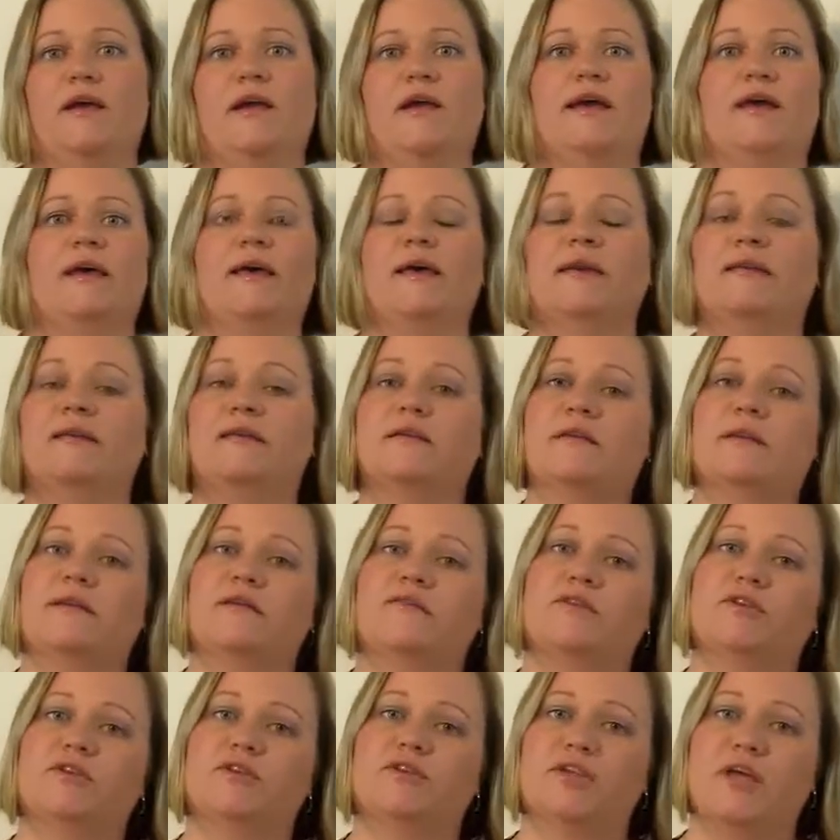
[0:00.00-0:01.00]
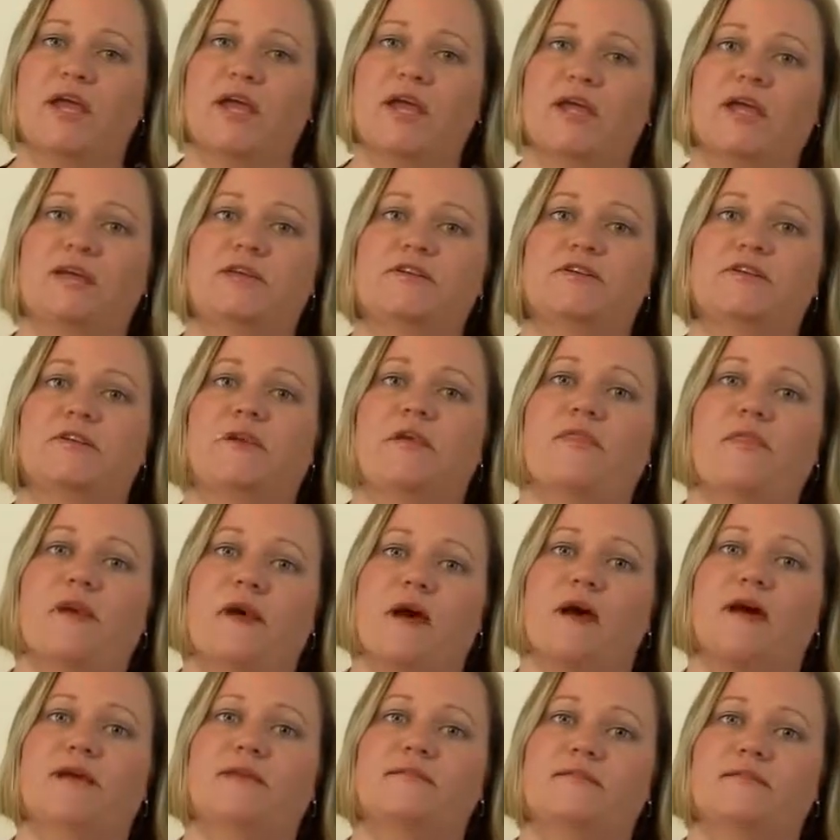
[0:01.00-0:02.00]
and if you change the
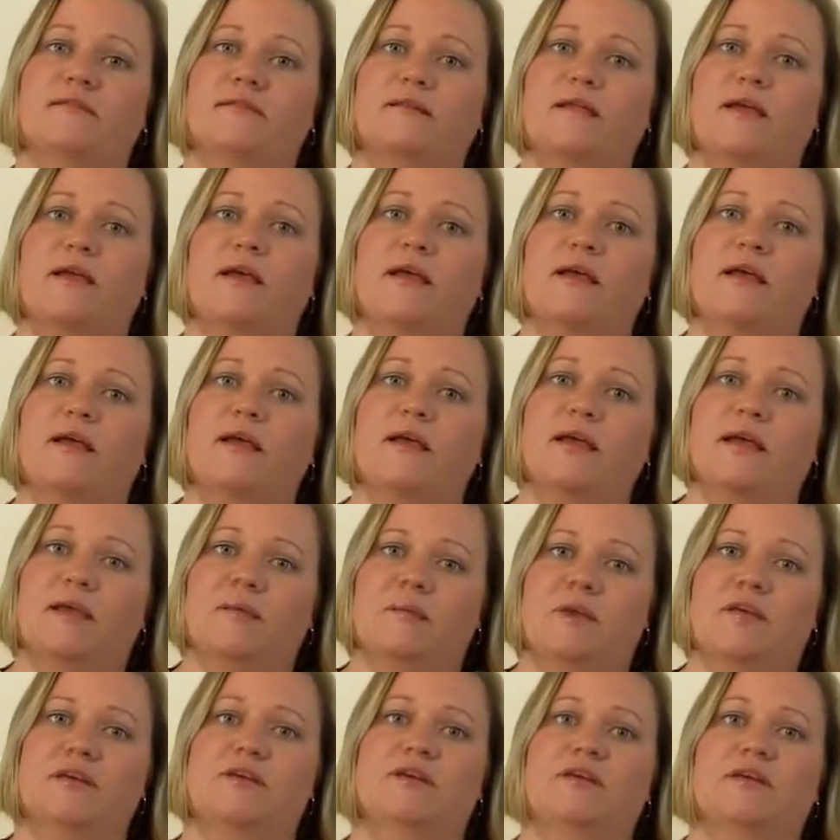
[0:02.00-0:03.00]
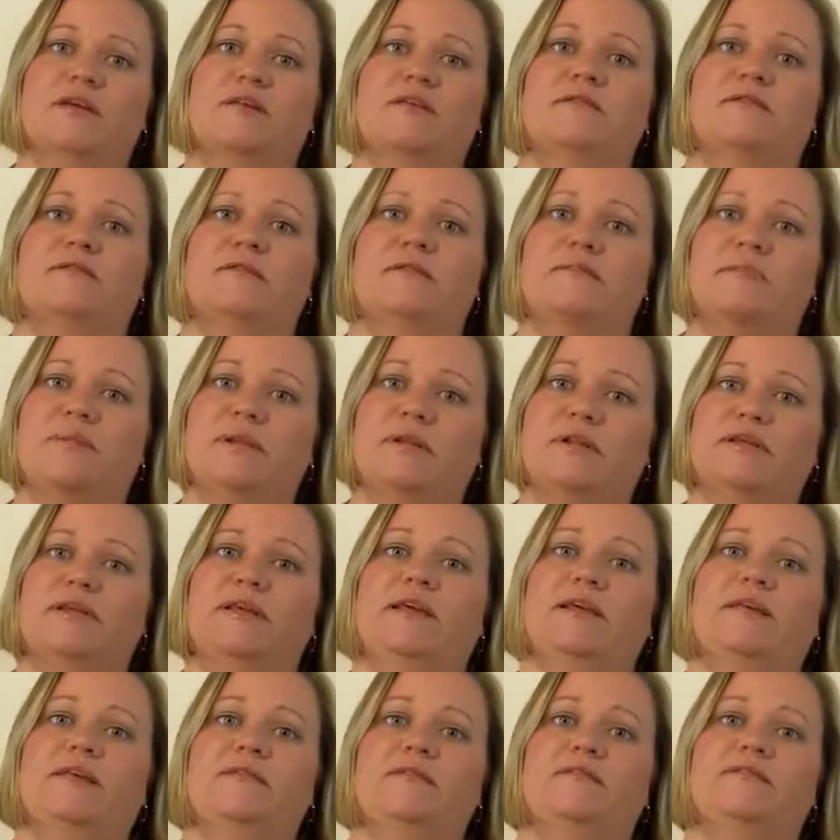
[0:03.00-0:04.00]
thoughts and images and
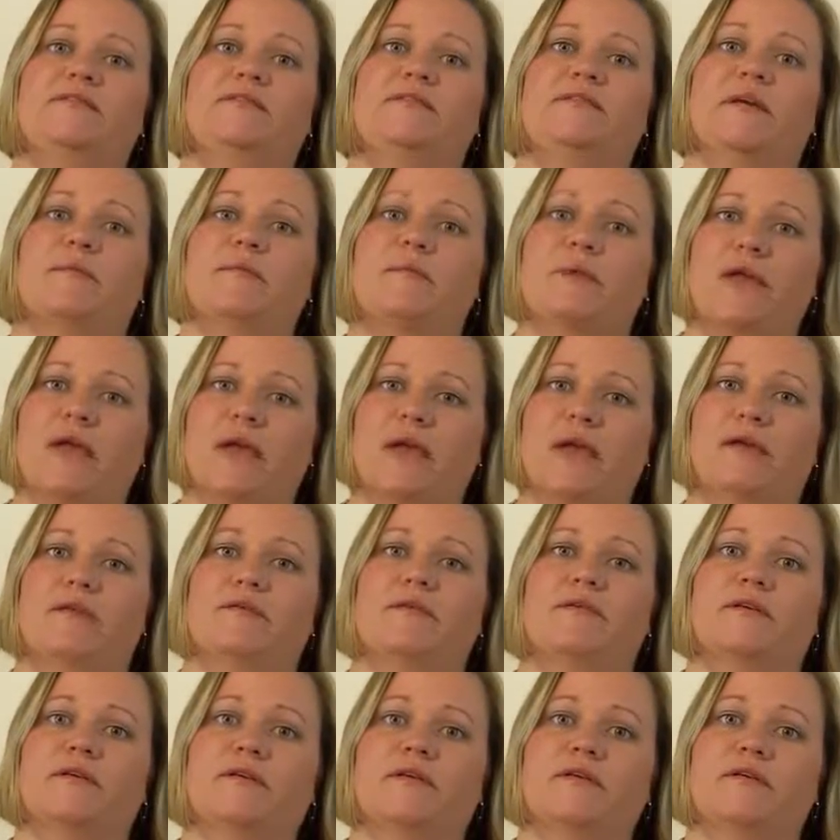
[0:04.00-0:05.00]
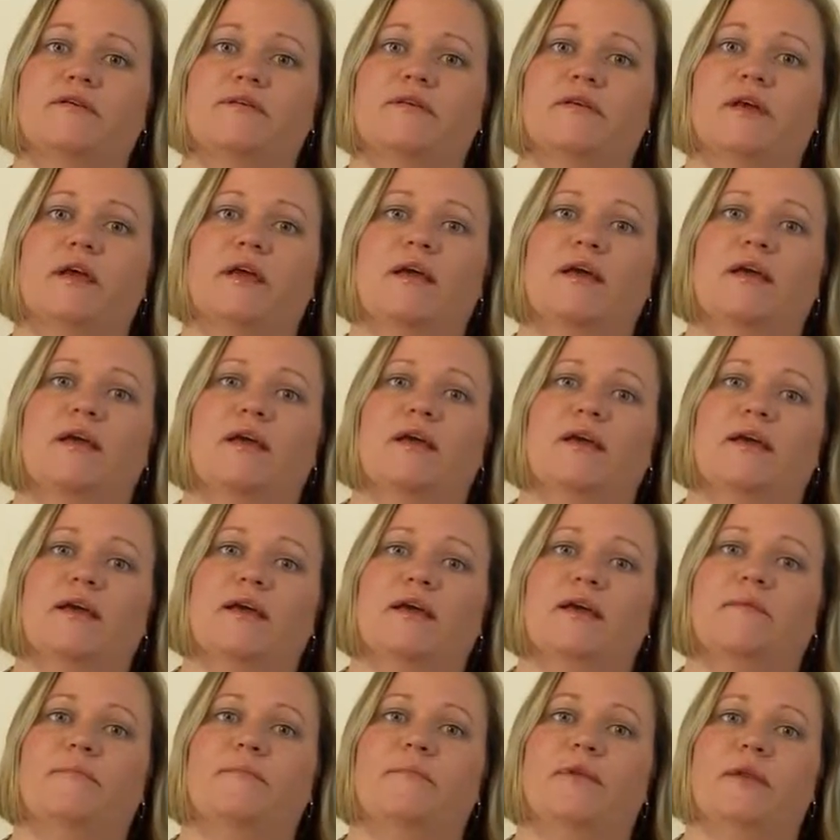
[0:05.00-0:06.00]
beliefs and behaviors
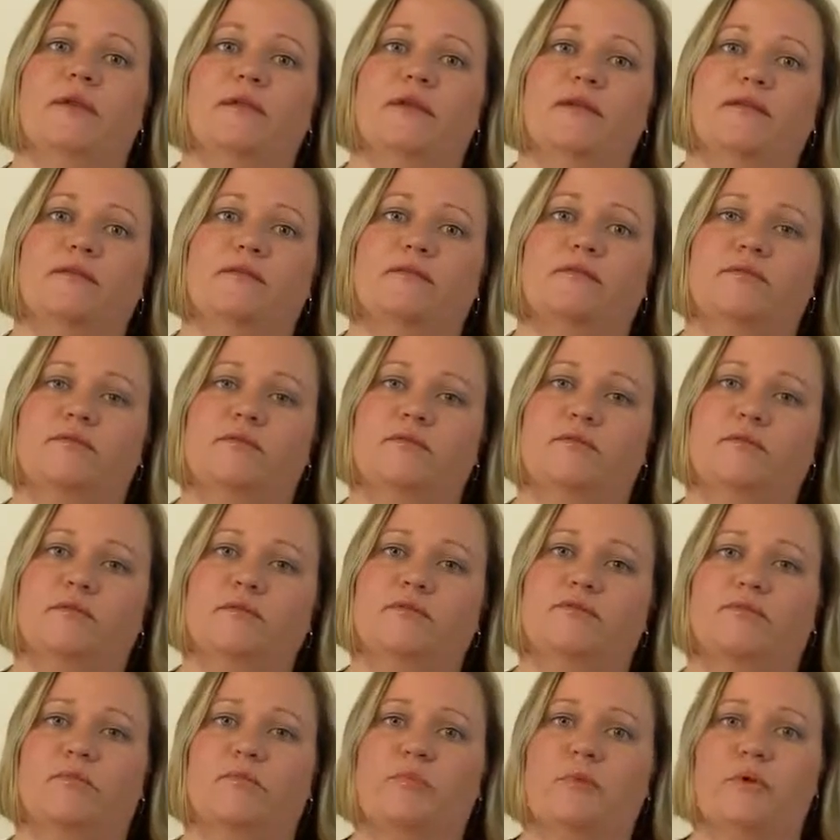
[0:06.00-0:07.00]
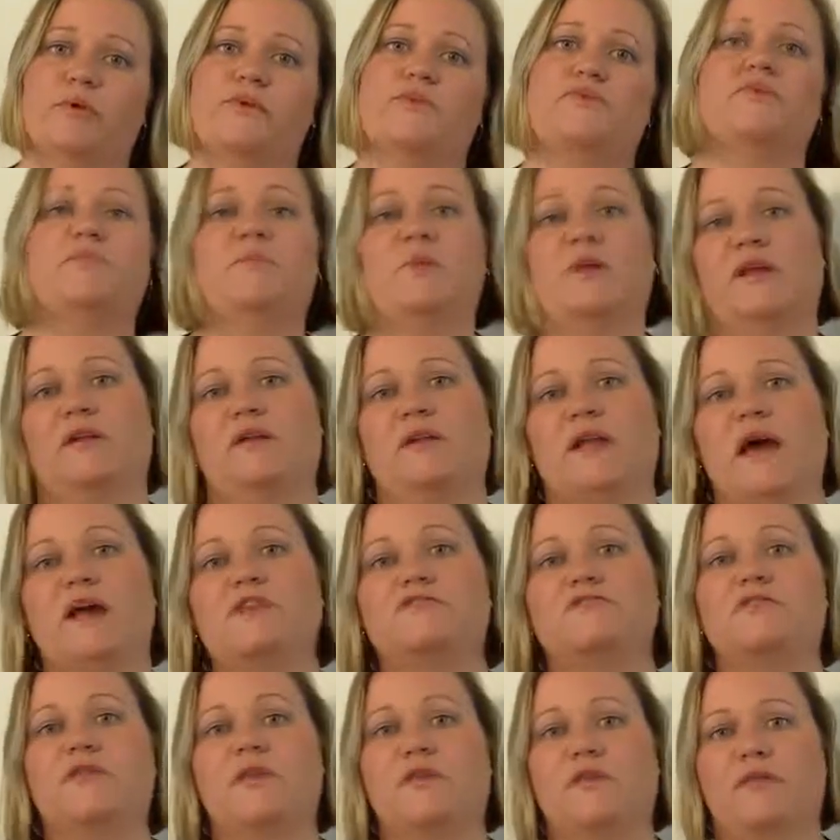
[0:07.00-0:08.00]
um, to support you being
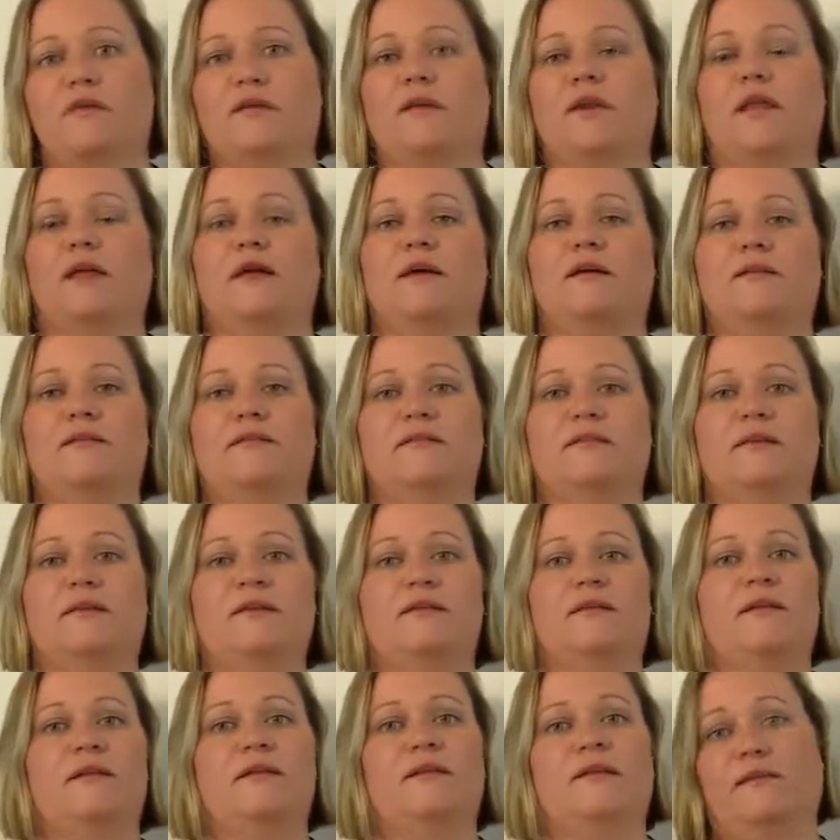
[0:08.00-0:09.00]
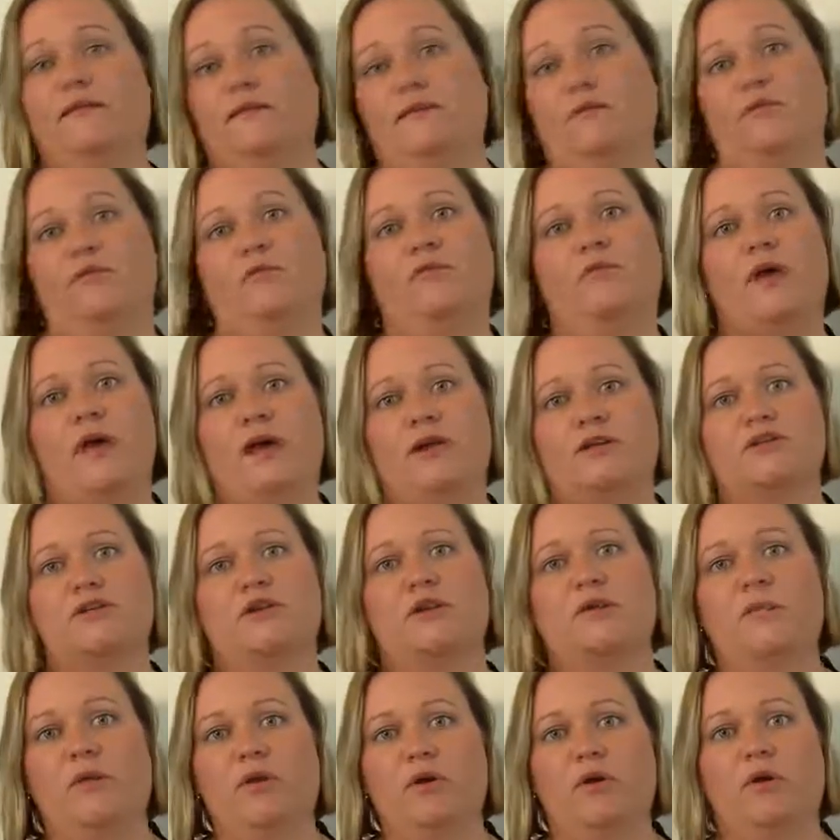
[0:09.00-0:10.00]
naturally thin and healthy, then you
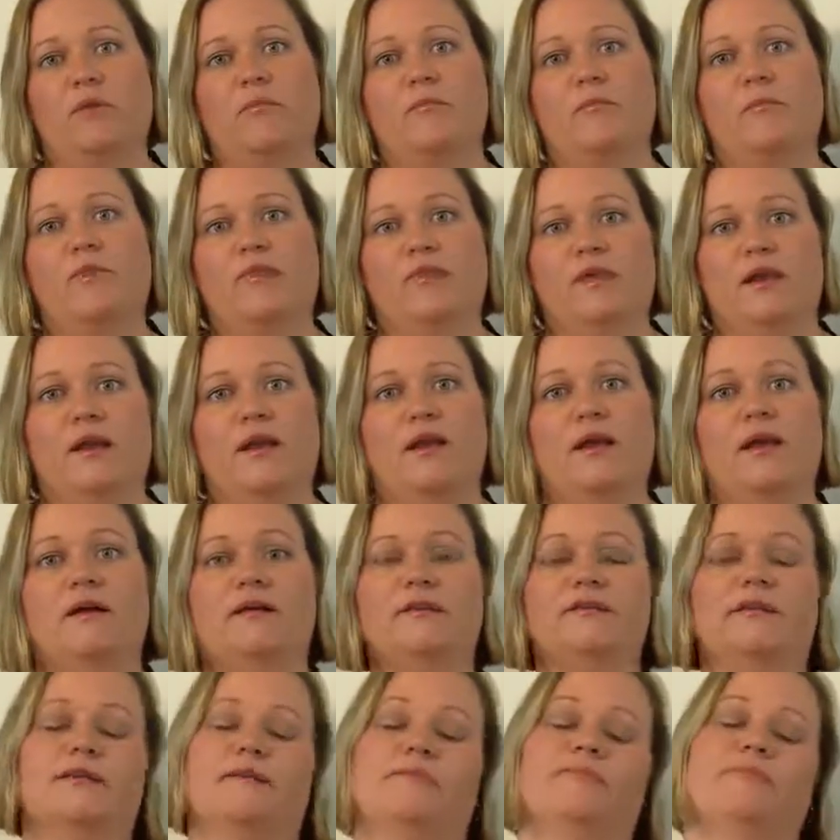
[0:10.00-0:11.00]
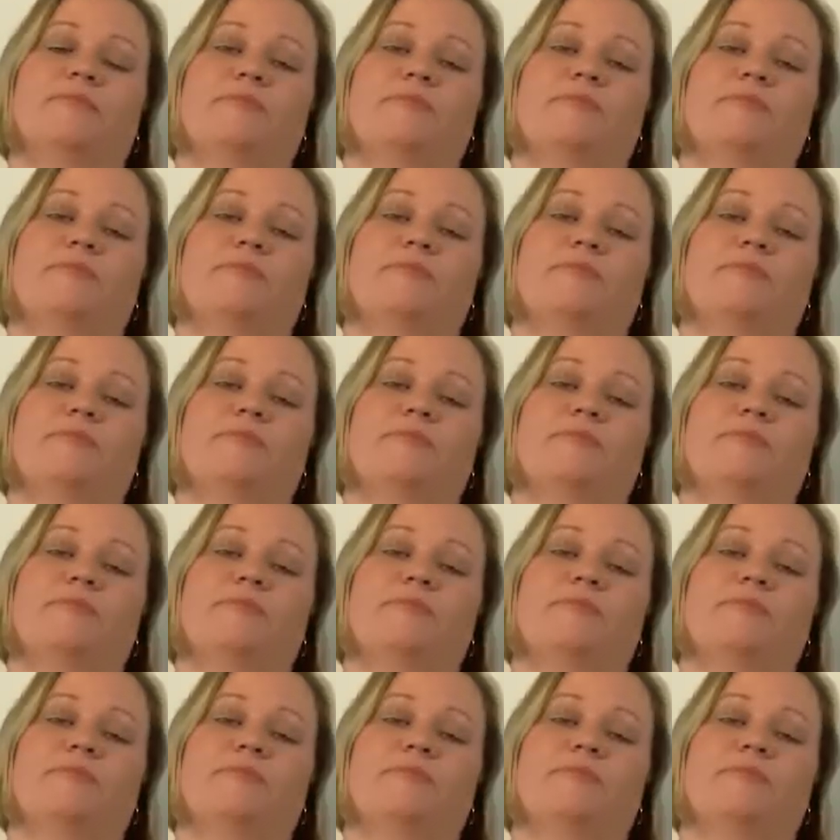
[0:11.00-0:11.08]
naturally become thin and healthy.